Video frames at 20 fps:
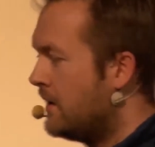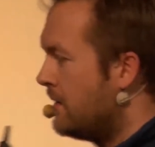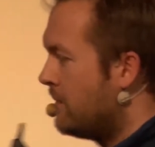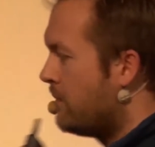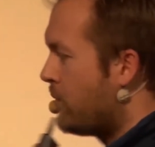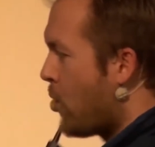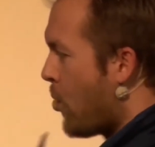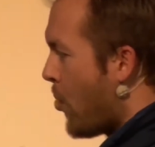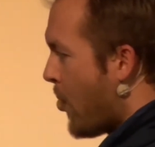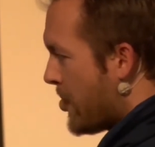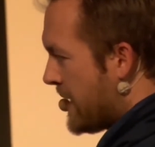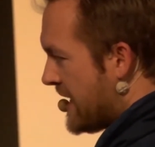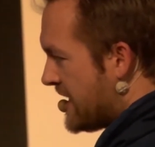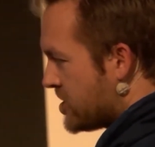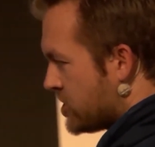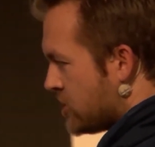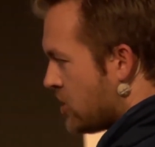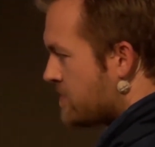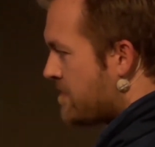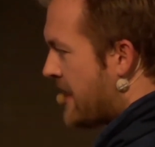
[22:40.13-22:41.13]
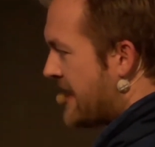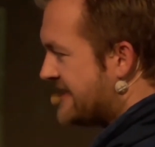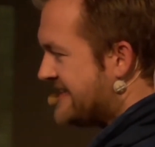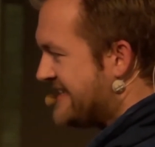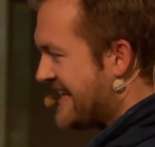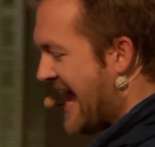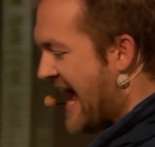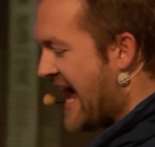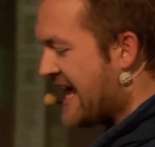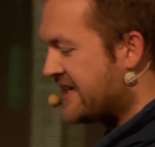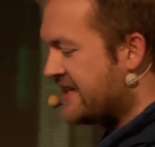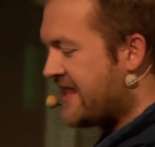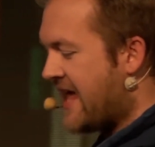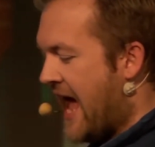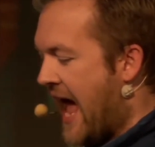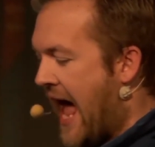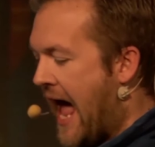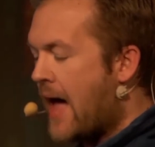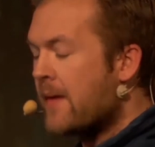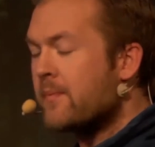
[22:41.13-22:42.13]
But when I showed my dad the
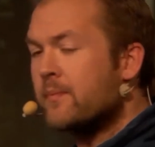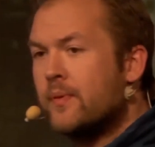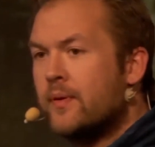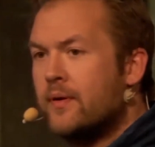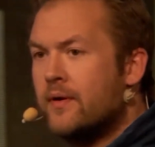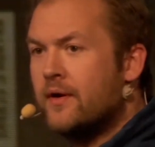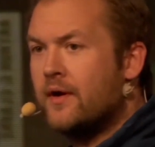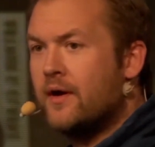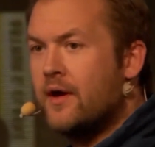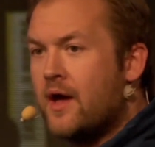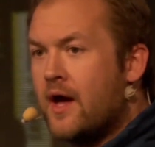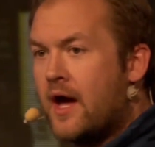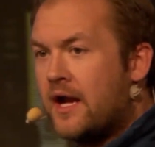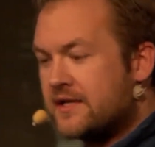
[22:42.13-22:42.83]
app, and